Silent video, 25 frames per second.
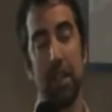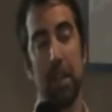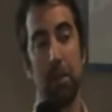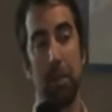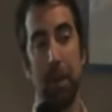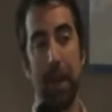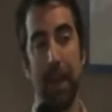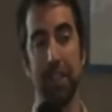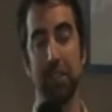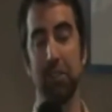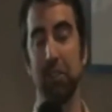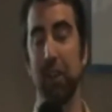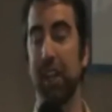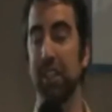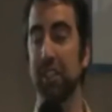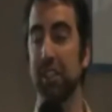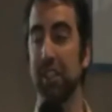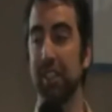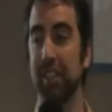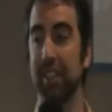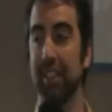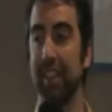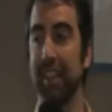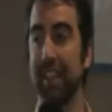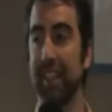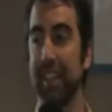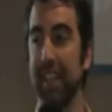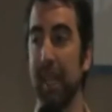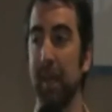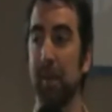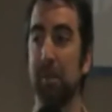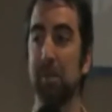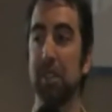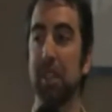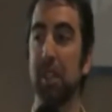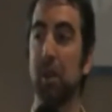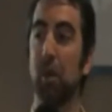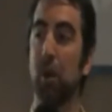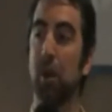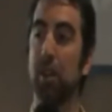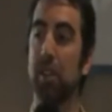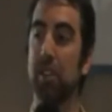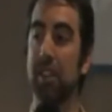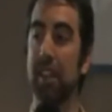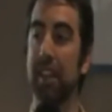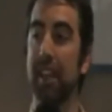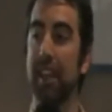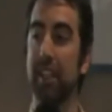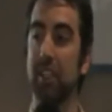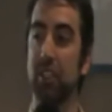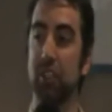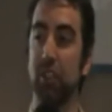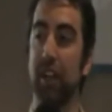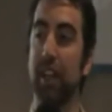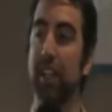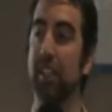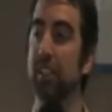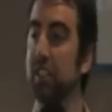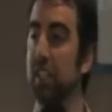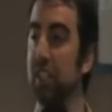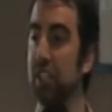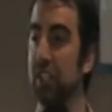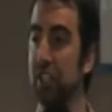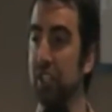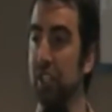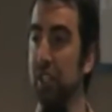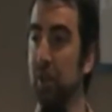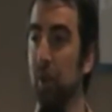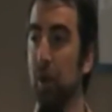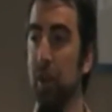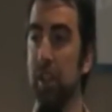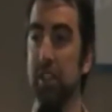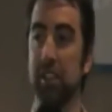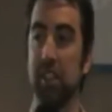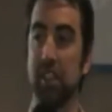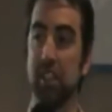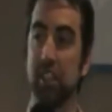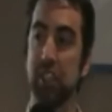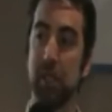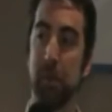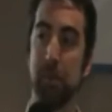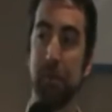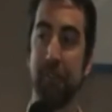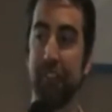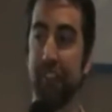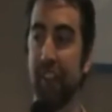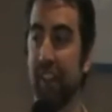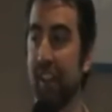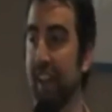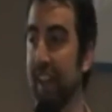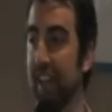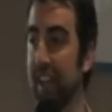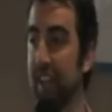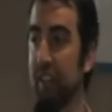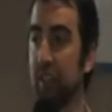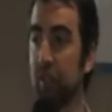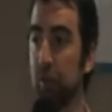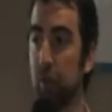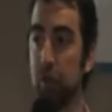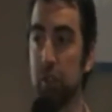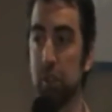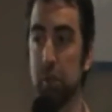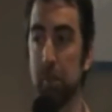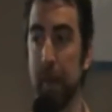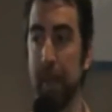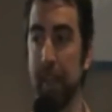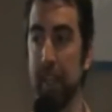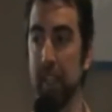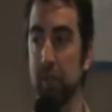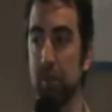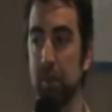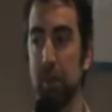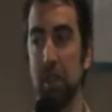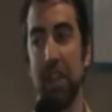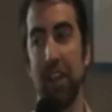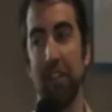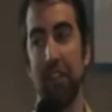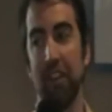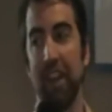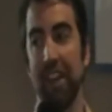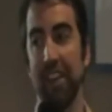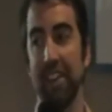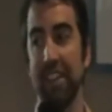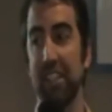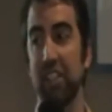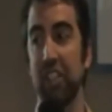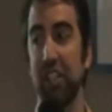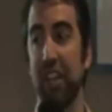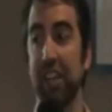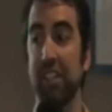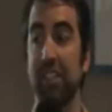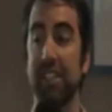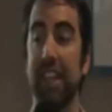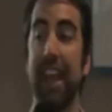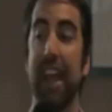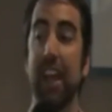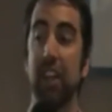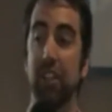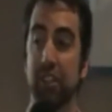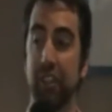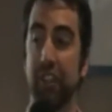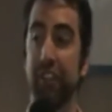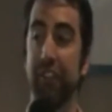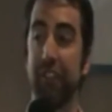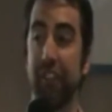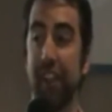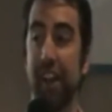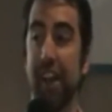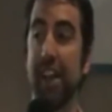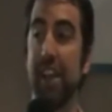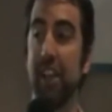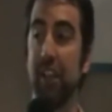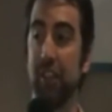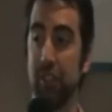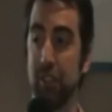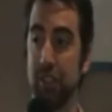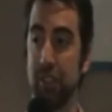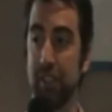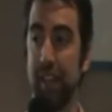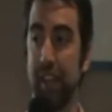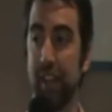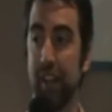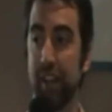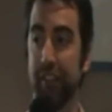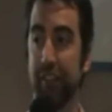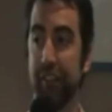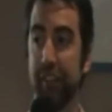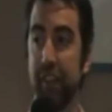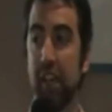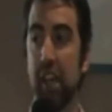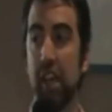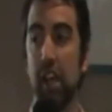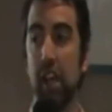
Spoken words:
In past Ratchet and Clank games, it was a transition where you see the ship flying through space, but you never had the chance to actually fly it yourself